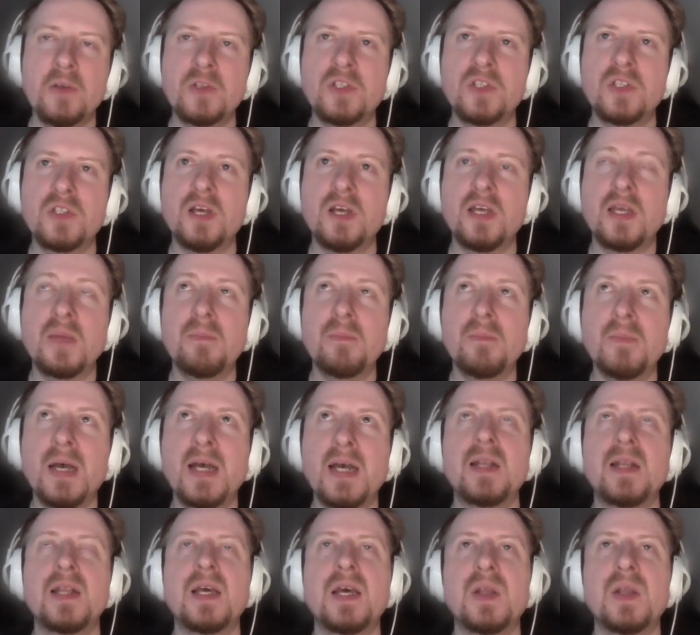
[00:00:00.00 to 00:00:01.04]
And I was just like,
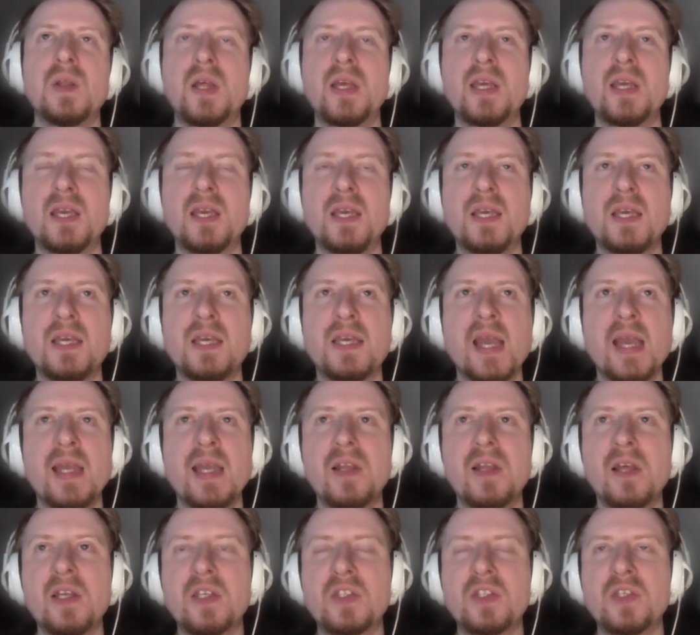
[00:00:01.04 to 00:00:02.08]
man, like
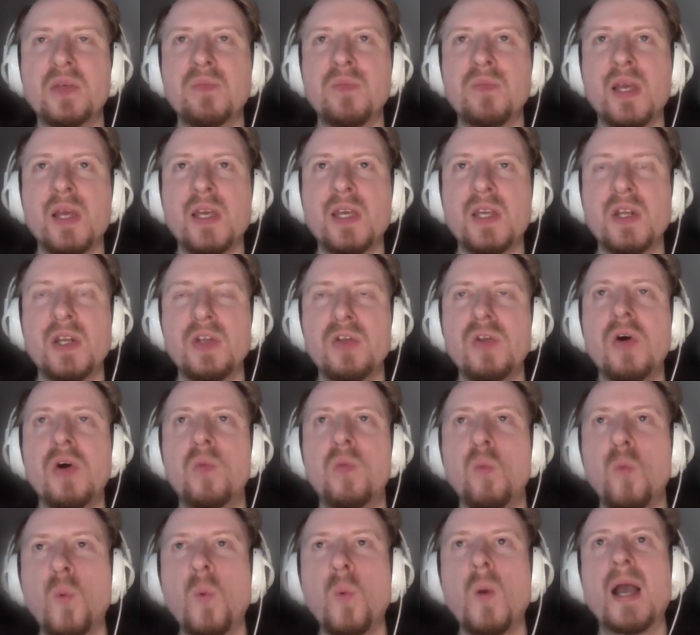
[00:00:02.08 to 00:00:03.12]
getting like some like
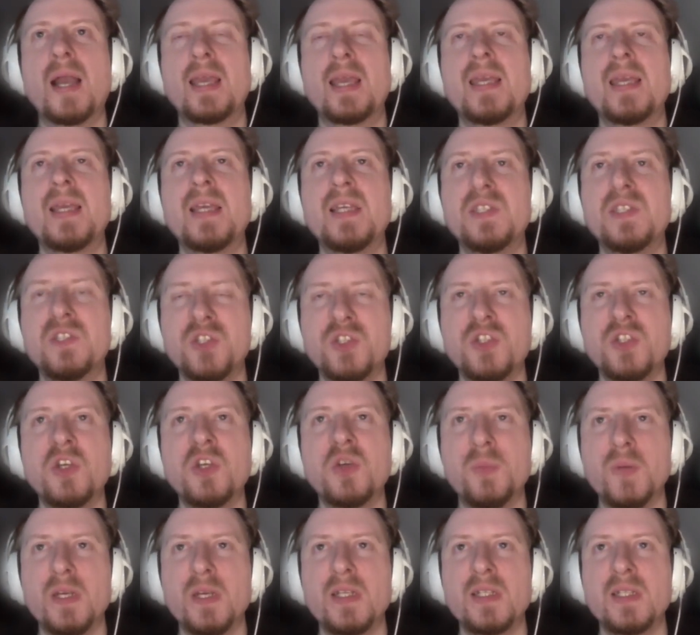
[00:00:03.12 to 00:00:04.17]
not wacky,
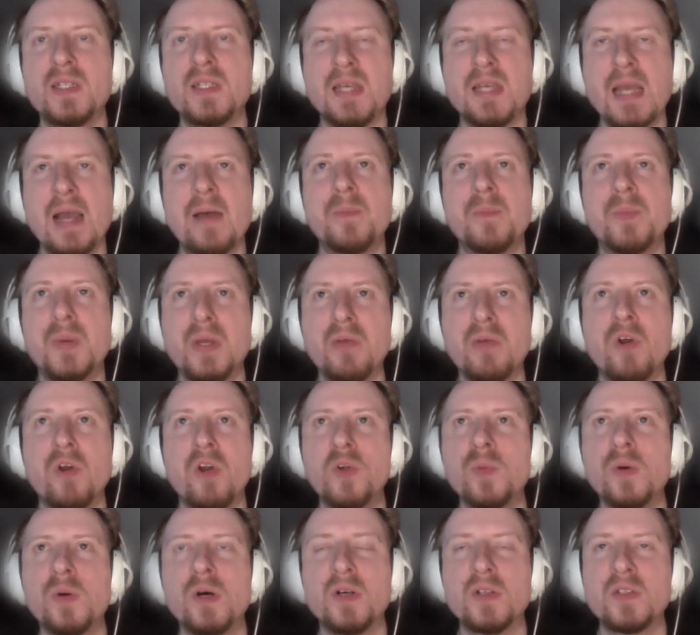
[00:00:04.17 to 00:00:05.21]
stupid,
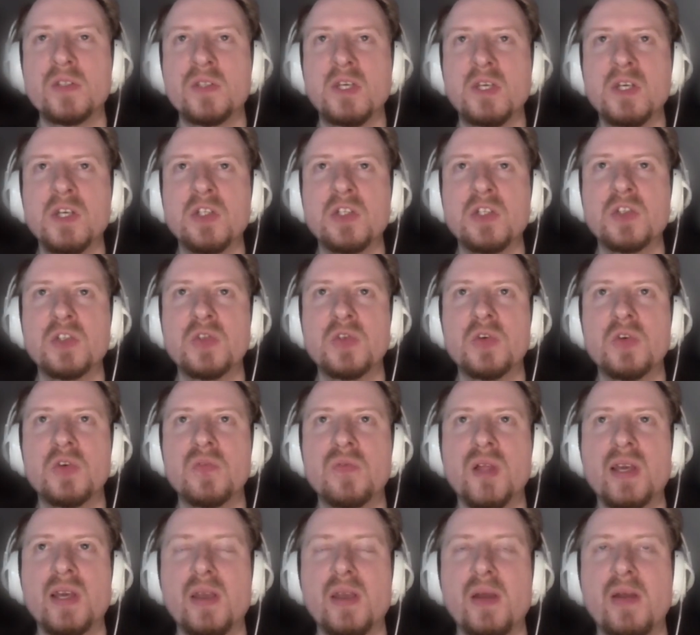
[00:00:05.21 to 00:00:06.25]
campy robots that are just
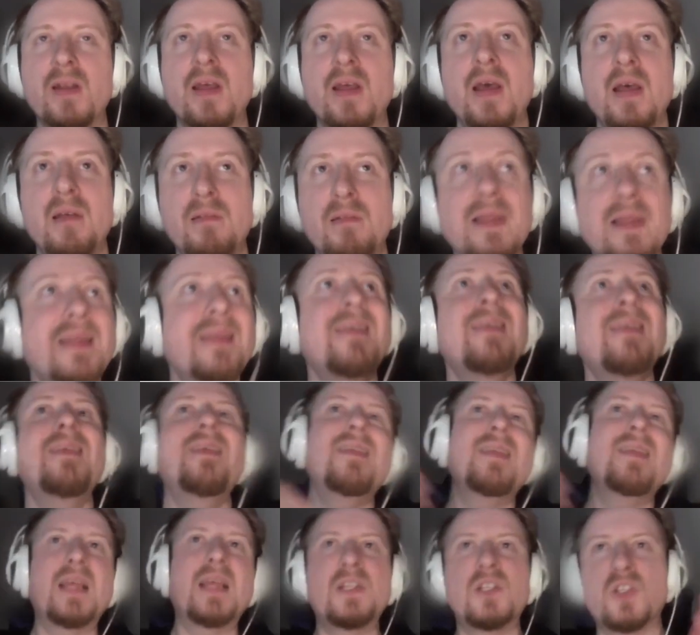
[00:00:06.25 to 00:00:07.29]
sort of like going
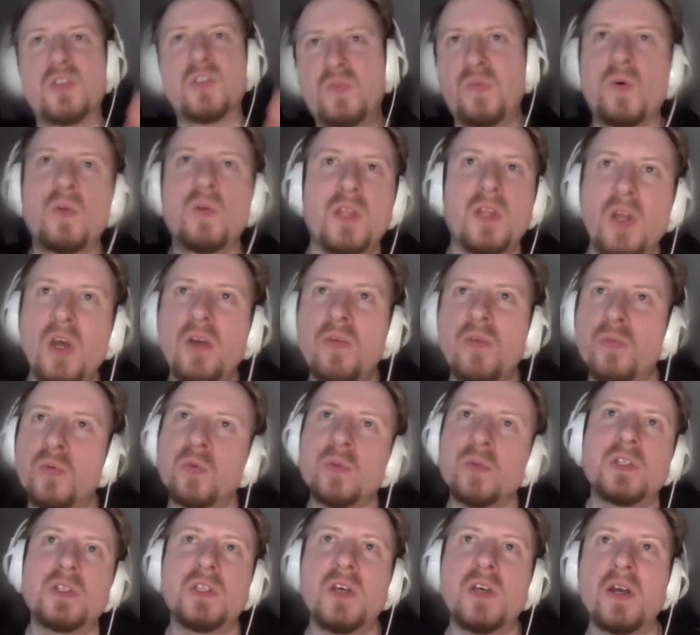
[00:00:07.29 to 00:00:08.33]
whoa and just falling
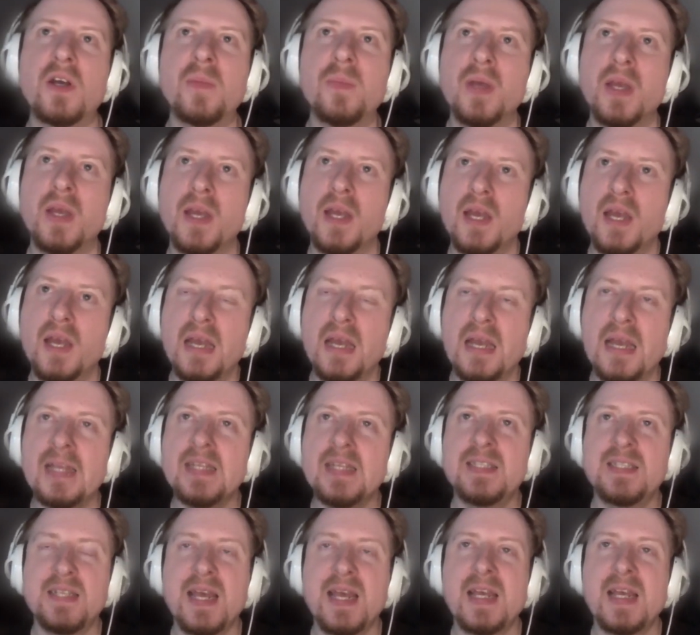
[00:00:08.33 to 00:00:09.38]
over all the time.
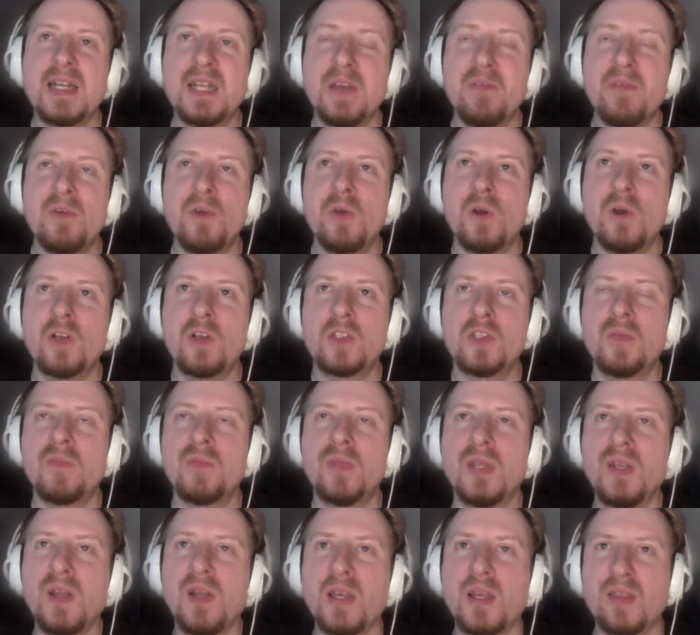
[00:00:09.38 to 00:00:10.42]
Instead, if you
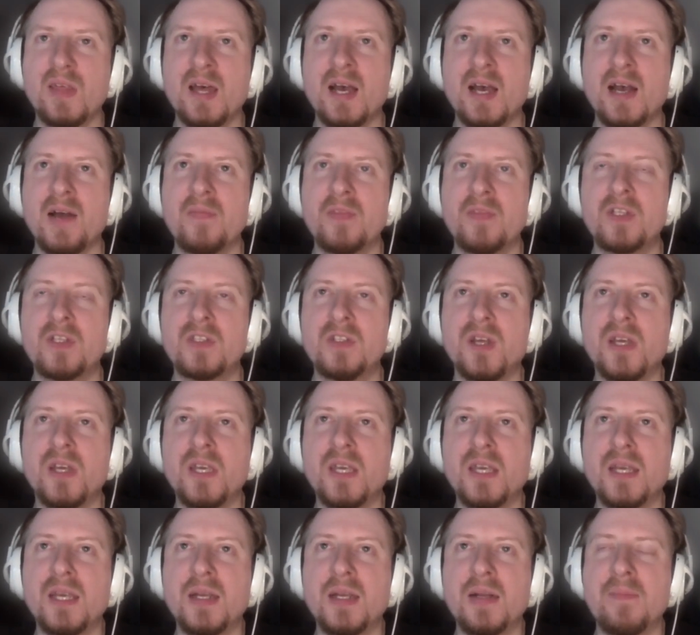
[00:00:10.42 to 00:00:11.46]
got something like that
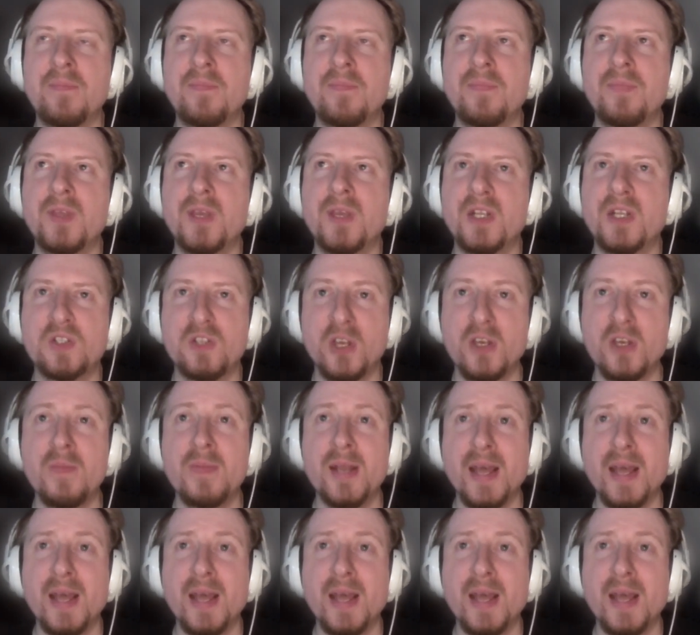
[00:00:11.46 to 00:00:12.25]
that's like a